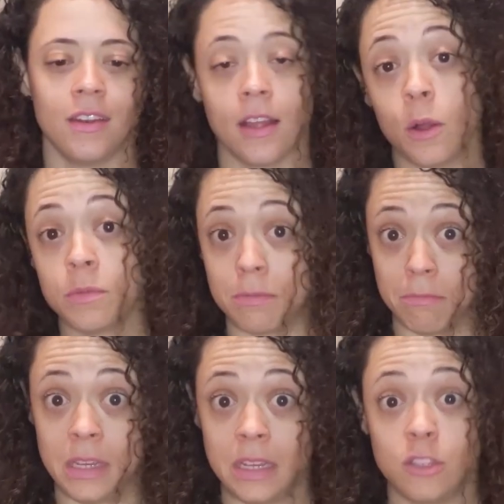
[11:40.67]
And
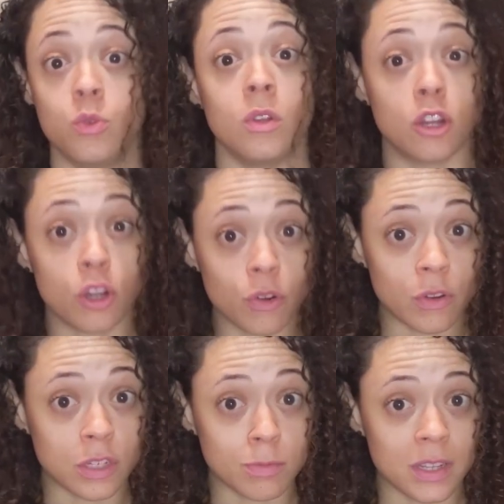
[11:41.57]
it helps me
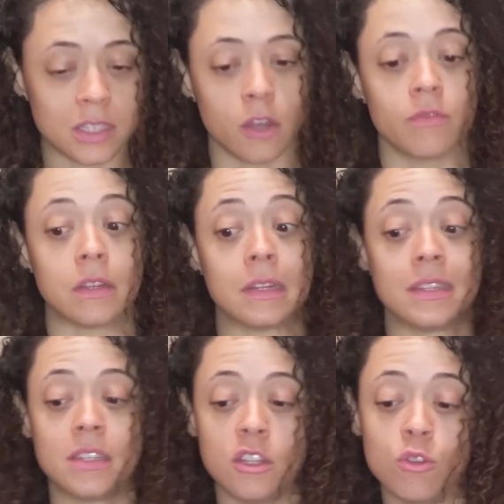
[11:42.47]
to encourage
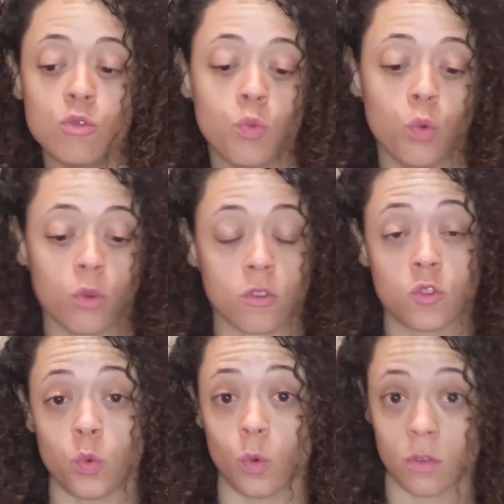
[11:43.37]
myself to continue
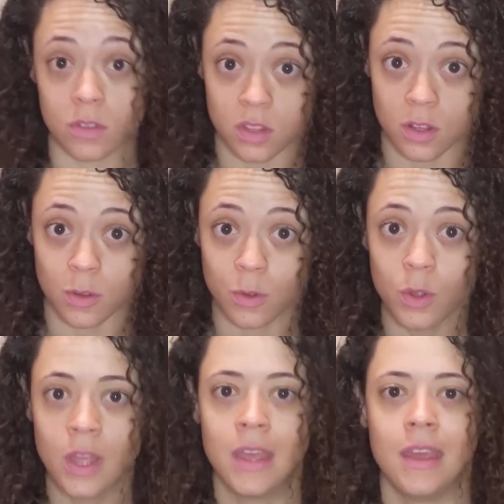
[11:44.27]
to work
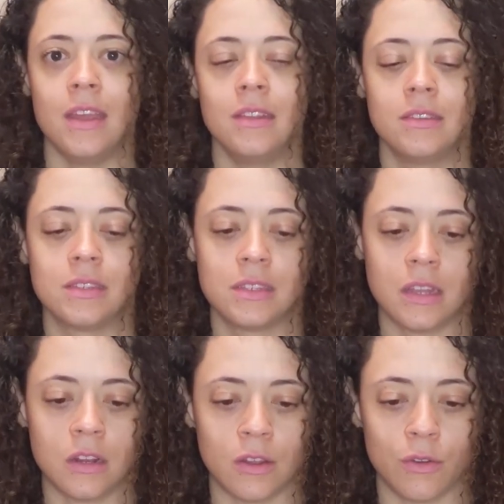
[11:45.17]
towards the goal
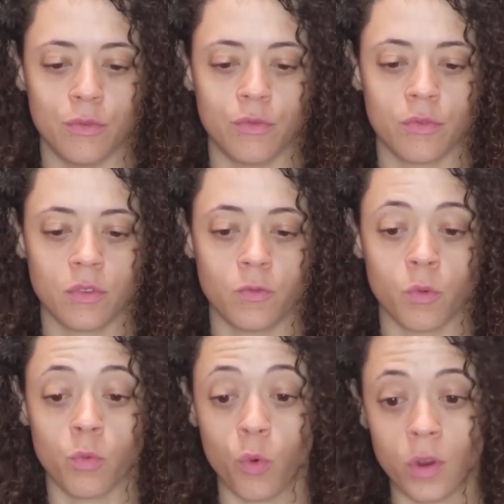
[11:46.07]
instead
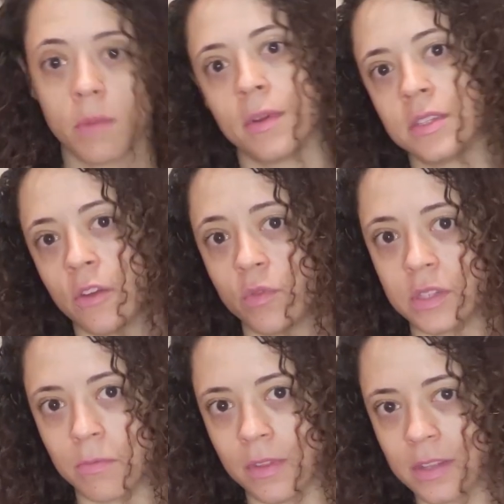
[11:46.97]
of
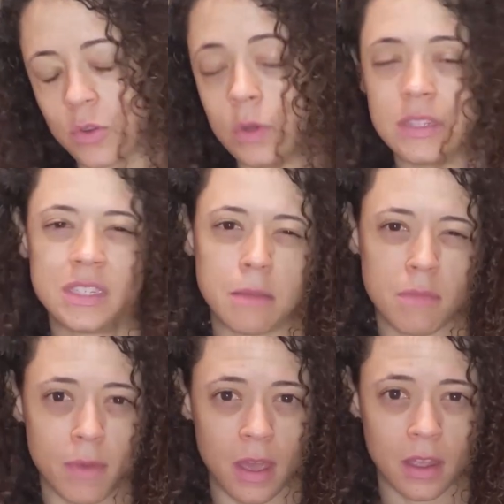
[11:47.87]
rewarding myself with something
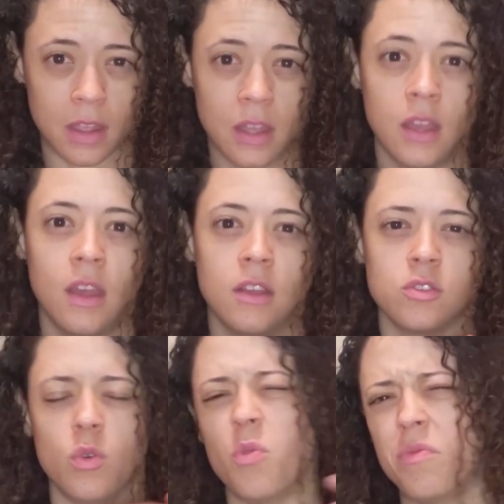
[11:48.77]
that's going to set me back.